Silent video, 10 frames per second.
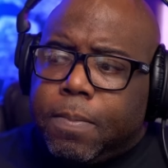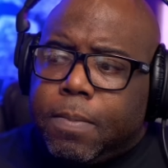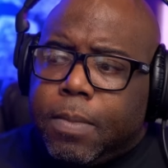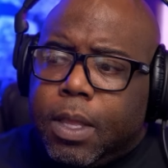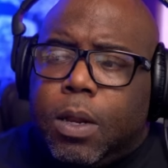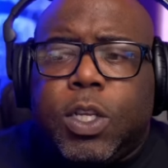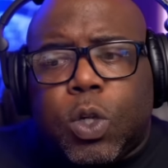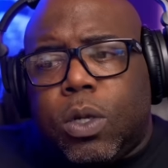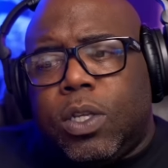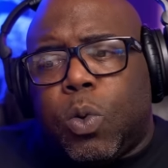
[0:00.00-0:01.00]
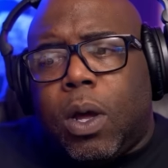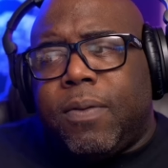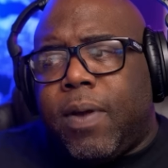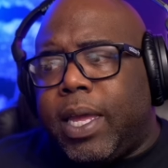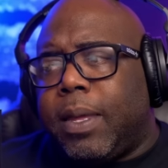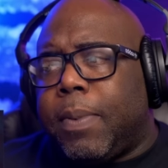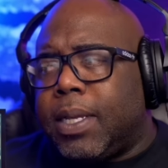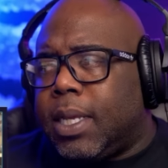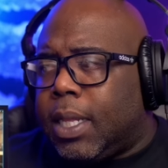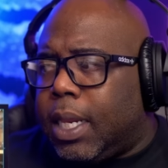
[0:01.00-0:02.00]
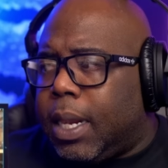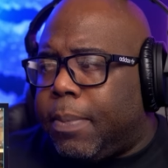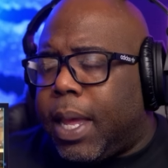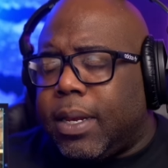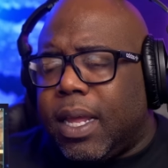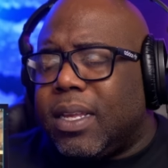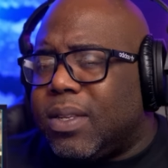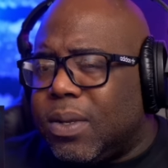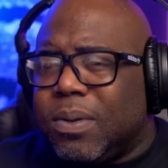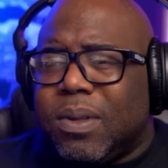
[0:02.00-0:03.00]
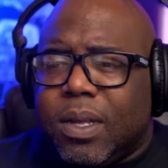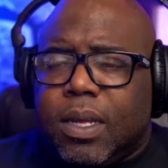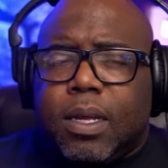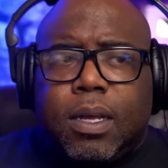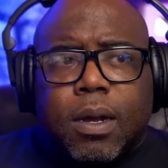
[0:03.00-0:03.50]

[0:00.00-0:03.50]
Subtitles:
he's qualifying it by saying that he had a bad day, so, okay.